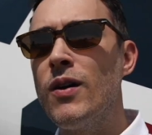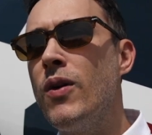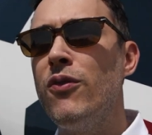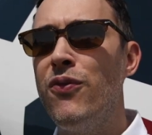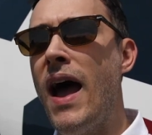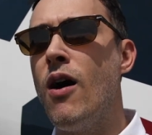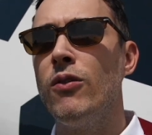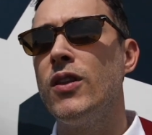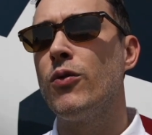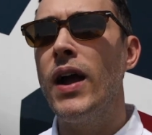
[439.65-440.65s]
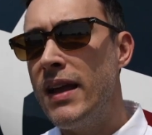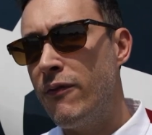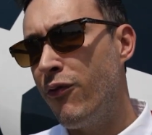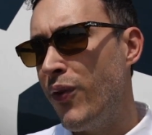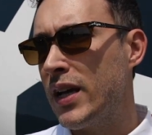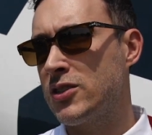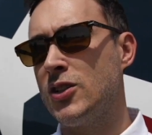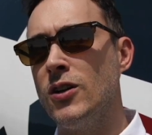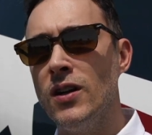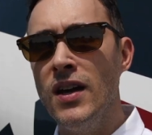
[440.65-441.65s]
and we found the right
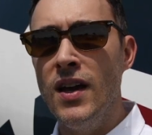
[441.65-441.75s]
fixer,